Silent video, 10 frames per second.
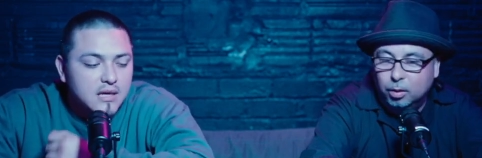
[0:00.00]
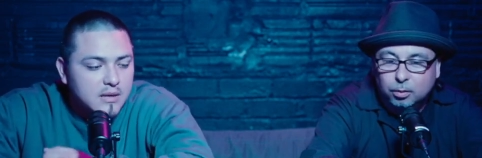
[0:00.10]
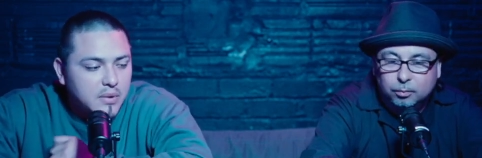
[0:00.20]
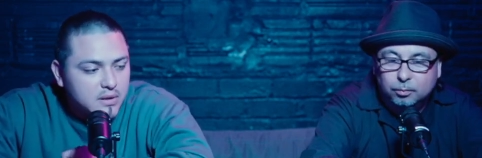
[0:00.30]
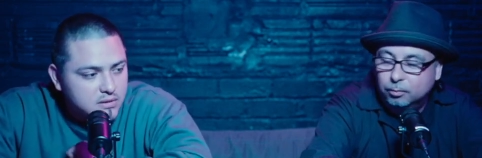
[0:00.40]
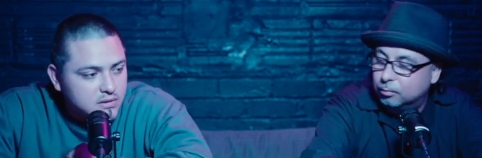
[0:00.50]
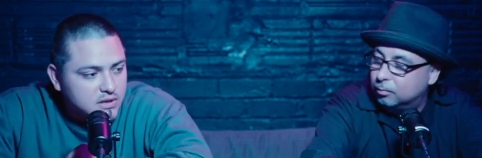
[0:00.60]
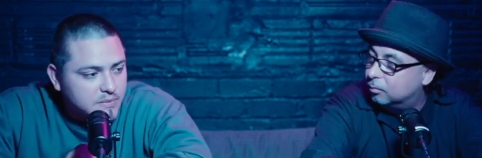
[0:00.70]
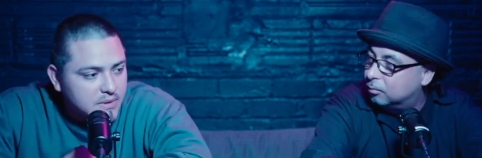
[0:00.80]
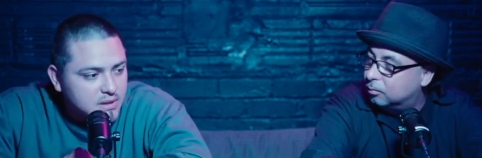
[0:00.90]
Speaker 1: personal
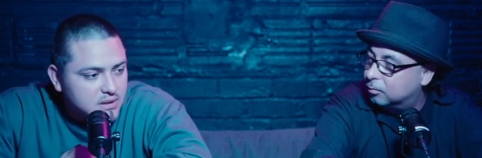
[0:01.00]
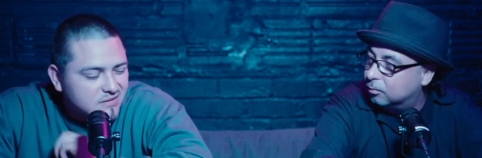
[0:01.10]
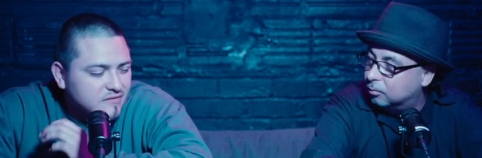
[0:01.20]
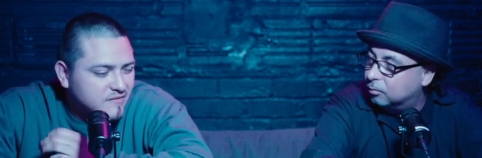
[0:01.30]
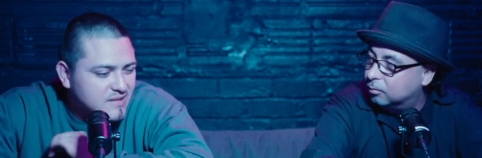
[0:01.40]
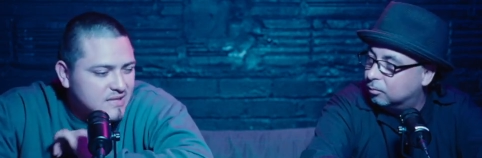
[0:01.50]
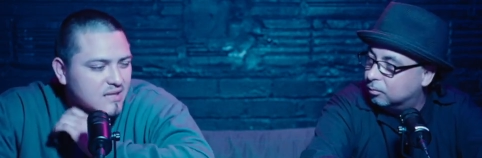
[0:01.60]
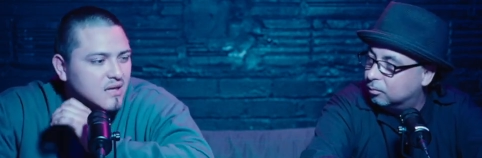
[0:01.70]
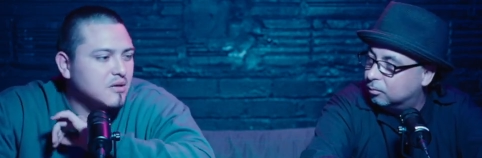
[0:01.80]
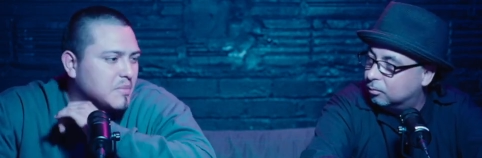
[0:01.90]
experience of seeing other
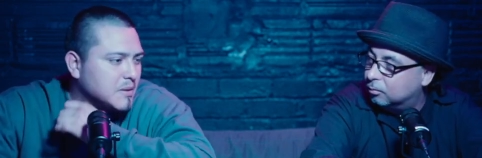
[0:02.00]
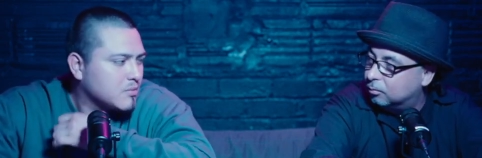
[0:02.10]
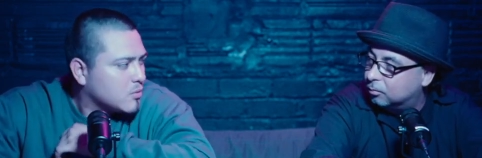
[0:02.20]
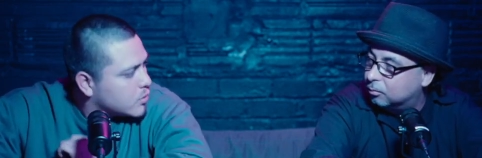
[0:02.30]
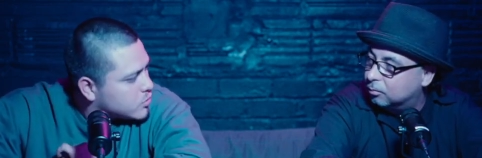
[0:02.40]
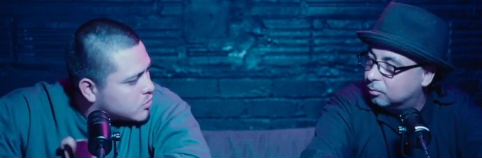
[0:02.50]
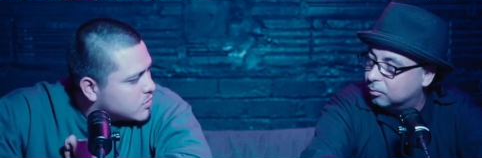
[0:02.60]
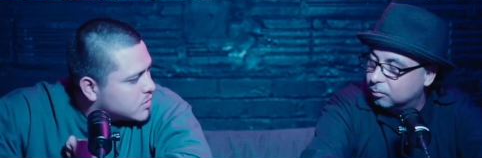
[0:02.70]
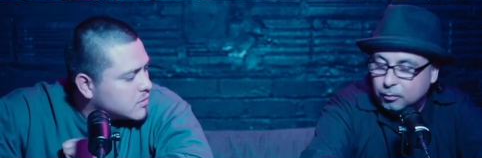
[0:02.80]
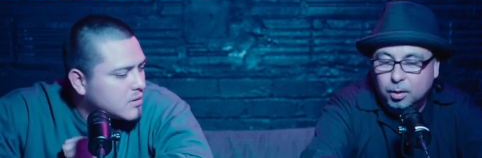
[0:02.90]
people go through. You know
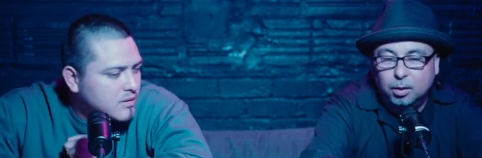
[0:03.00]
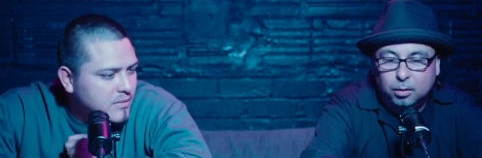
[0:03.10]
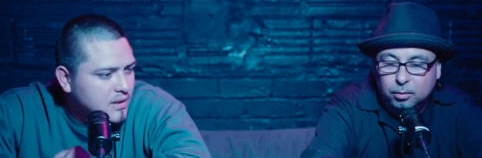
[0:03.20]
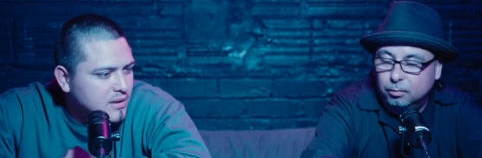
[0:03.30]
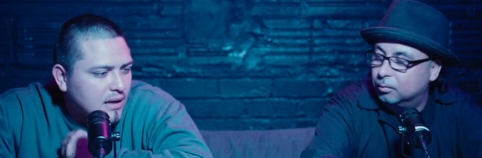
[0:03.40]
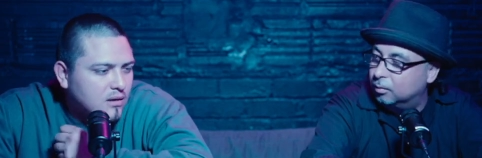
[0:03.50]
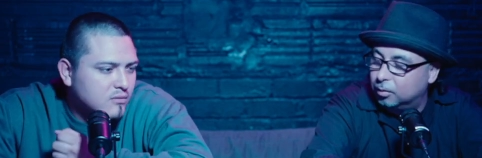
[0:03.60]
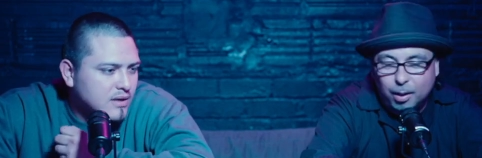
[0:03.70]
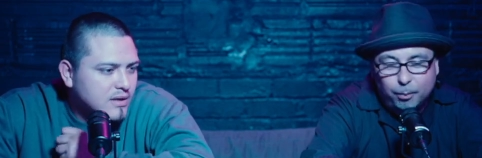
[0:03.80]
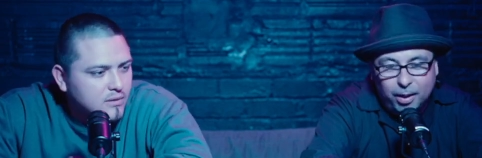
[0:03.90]
mm. what I mean? I don't really like,
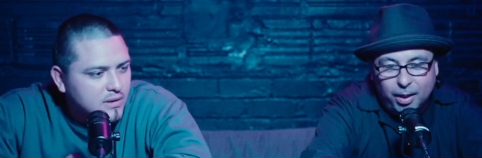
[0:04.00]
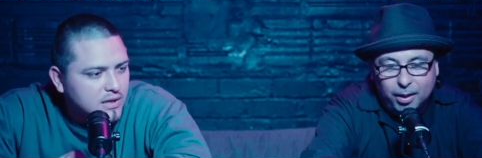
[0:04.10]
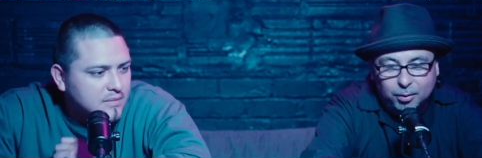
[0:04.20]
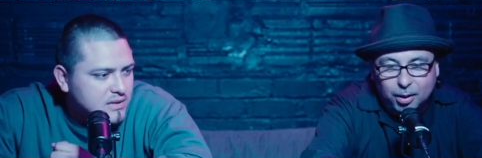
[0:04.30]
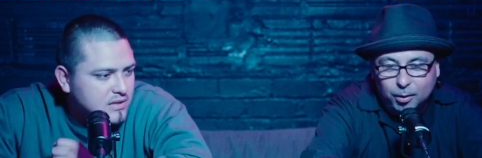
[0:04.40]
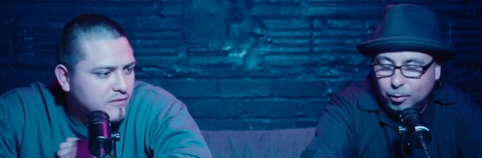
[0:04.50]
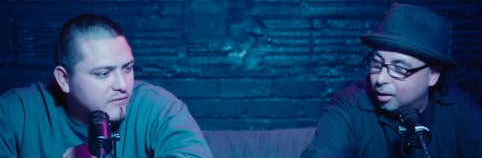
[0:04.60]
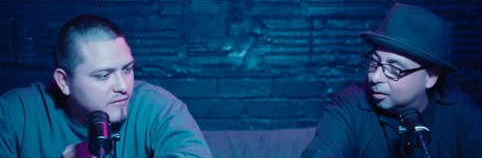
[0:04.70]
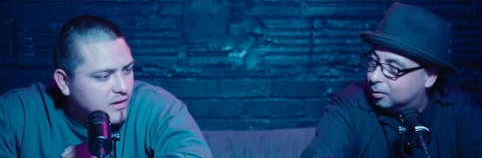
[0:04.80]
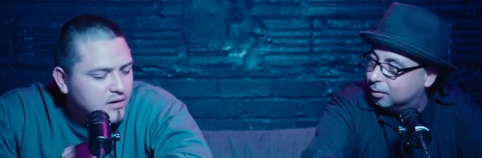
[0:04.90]
man, I ain't trying to do that.
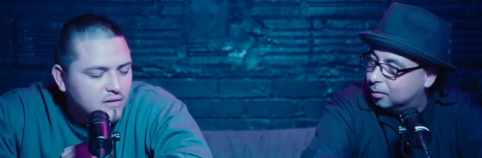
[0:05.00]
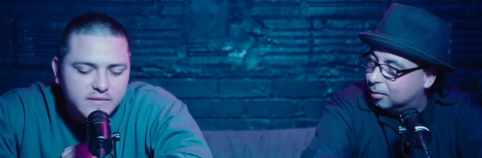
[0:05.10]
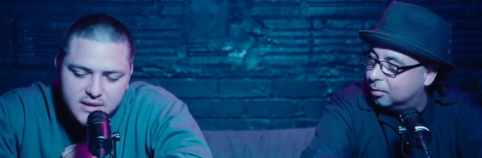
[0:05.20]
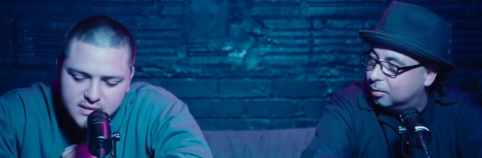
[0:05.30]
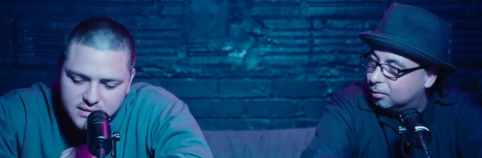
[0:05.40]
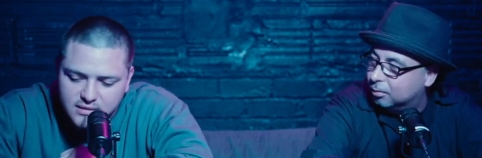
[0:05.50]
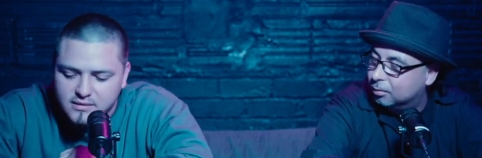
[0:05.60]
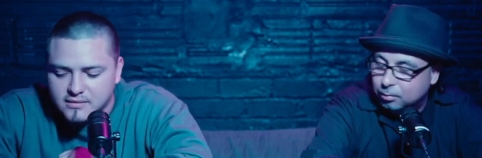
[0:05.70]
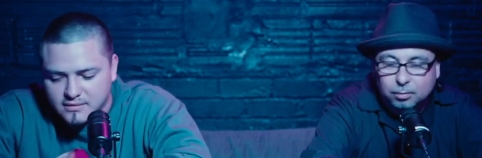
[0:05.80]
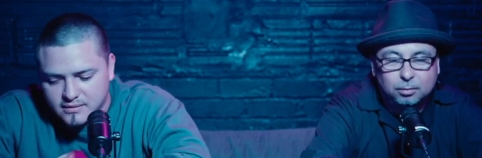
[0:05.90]
Shit. Yeah. Yes, sir.
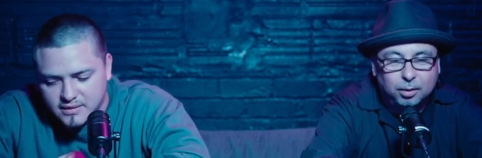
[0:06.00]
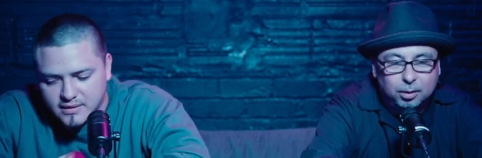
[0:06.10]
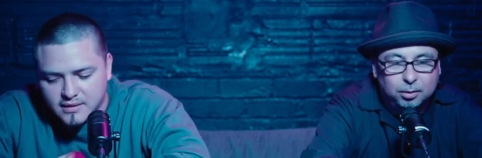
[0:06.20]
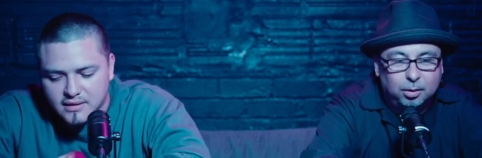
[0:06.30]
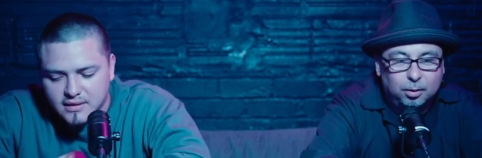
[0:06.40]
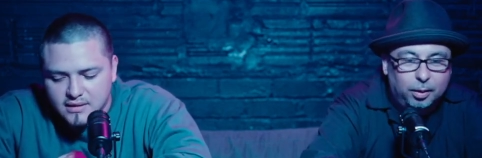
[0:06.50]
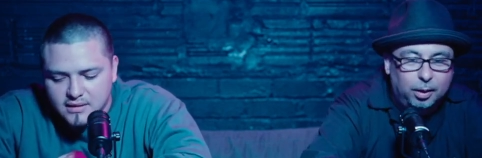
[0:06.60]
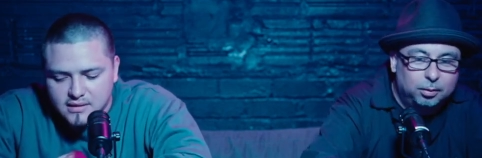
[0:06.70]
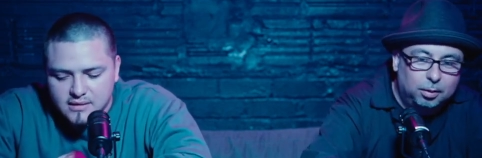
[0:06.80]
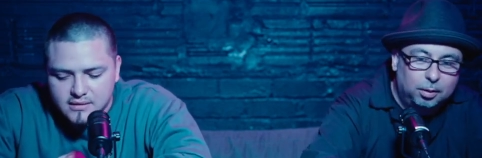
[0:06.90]
Speaker 2: Yeah, that's good, man. That's
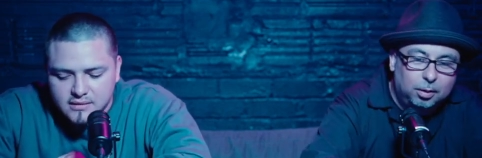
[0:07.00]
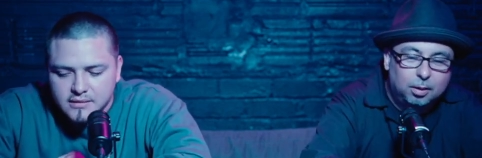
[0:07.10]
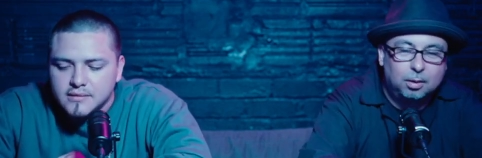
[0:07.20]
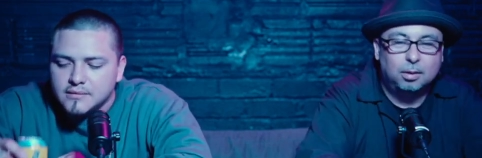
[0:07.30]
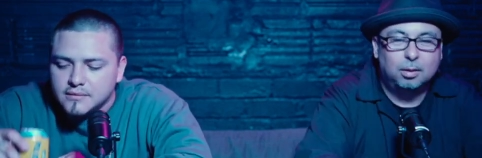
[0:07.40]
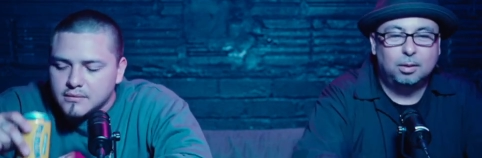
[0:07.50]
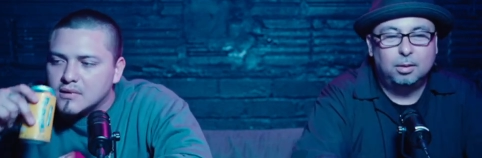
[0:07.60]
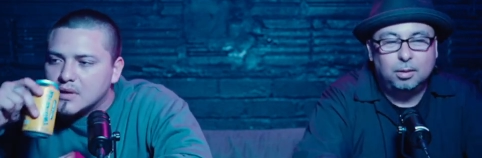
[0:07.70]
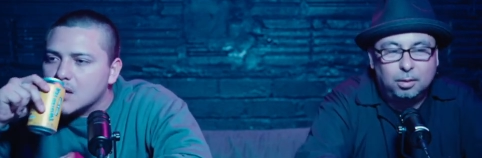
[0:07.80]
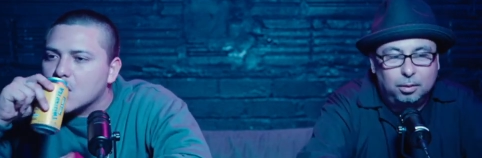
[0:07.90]
good
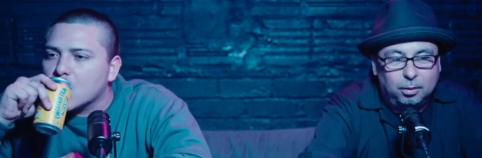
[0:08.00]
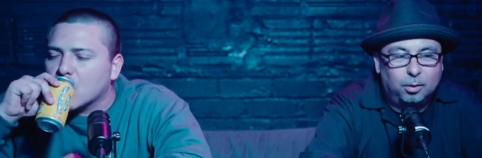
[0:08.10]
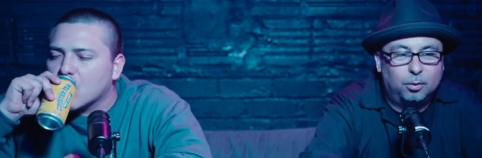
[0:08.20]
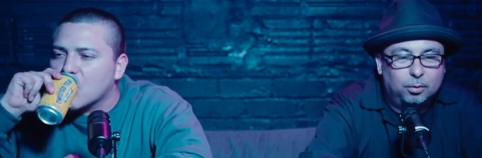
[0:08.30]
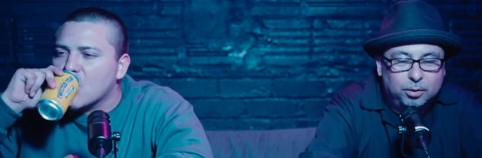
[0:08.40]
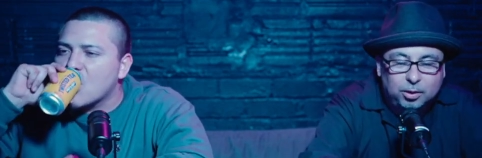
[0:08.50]
you know, some